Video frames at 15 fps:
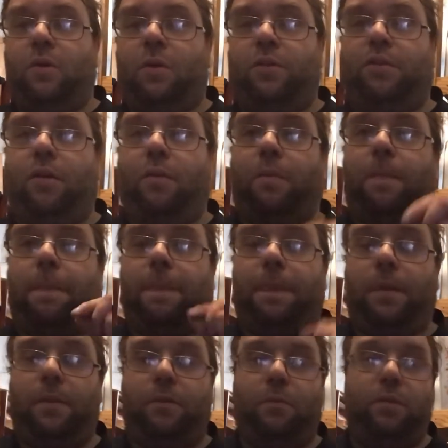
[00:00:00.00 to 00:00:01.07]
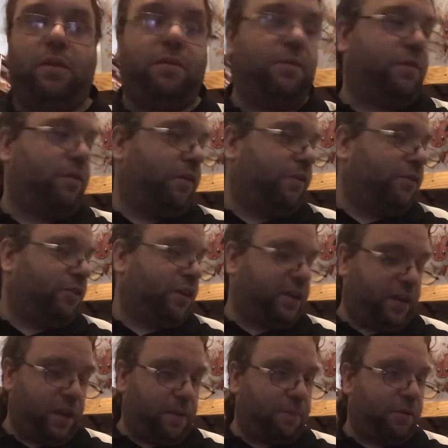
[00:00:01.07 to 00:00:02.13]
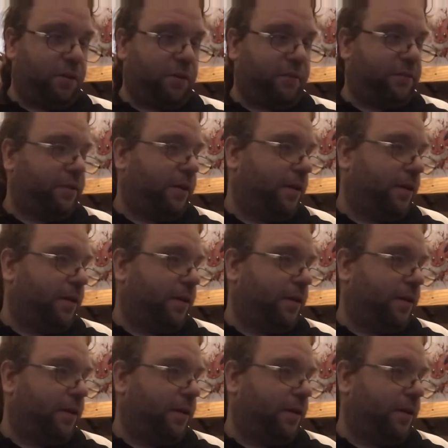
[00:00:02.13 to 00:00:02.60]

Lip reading: So, when you resolve your gate burst,